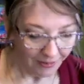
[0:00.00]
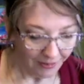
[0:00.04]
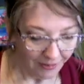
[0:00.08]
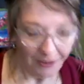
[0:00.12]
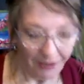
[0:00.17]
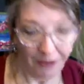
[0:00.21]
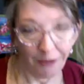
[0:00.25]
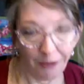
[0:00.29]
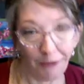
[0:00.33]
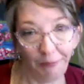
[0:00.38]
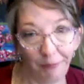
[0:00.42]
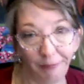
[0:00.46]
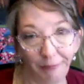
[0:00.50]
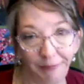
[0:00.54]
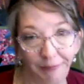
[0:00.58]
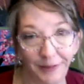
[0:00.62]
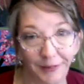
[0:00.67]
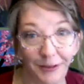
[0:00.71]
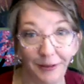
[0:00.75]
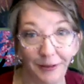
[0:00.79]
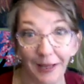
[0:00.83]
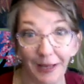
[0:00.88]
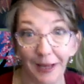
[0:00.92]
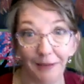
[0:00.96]
to,
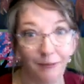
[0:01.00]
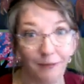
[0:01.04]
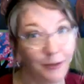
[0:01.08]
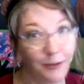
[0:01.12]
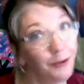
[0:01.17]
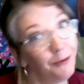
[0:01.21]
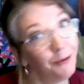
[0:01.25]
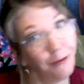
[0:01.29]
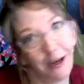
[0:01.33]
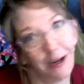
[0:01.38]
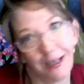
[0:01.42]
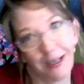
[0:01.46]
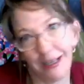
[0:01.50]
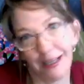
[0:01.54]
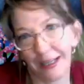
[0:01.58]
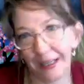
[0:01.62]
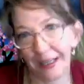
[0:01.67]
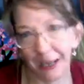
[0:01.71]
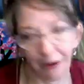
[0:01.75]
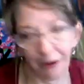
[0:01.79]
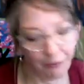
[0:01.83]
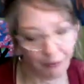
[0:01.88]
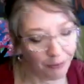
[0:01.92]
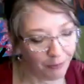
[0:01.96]
do right
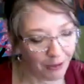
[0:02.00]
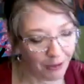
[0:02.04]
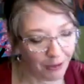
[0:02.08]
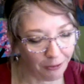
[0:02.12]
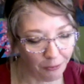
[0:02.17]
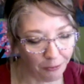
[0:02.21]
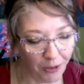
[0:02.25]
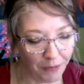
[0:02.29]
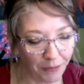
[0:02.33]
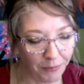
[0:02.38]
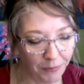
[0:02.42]
anyhow, no matter what.